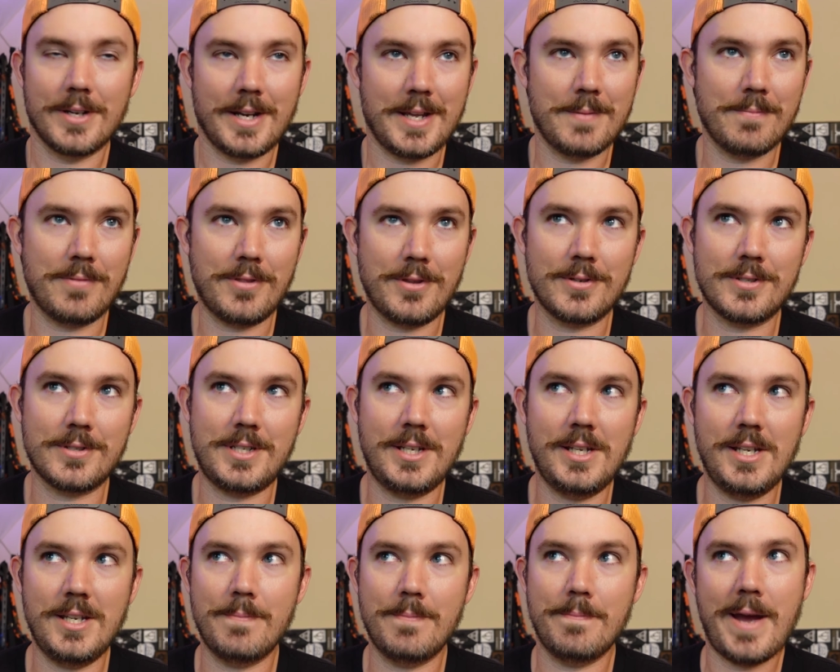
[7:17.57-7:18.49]

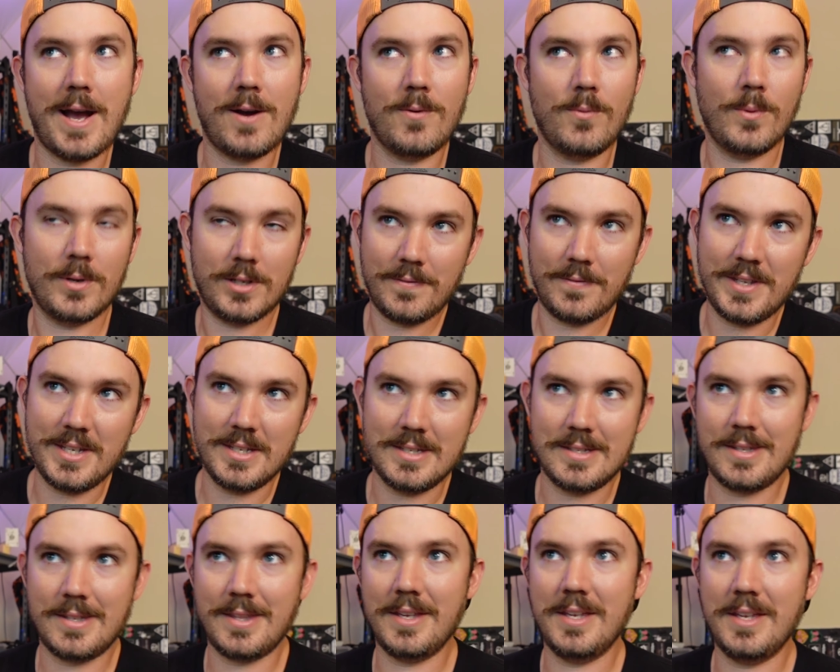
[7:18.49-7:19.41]
M13 mount one of
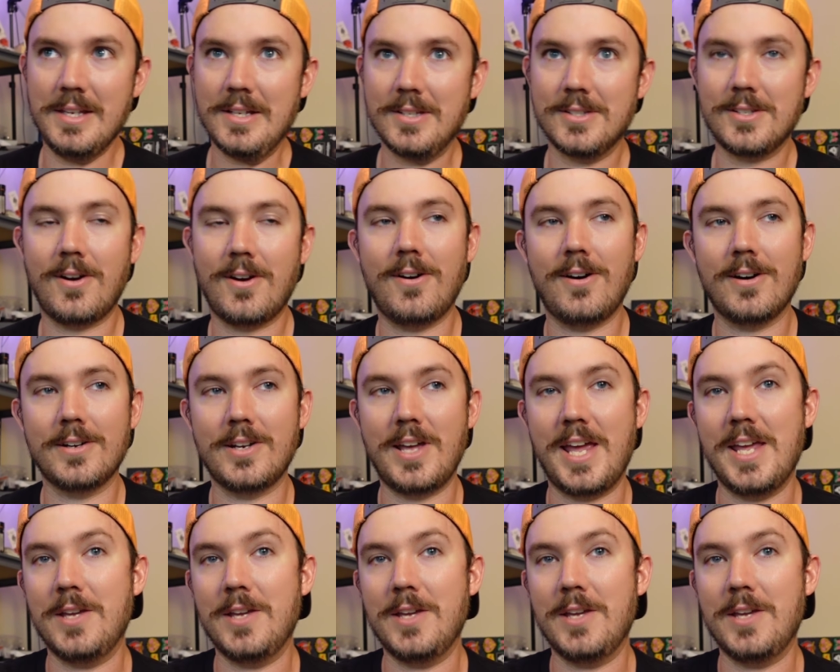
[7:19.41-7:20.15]
these things on a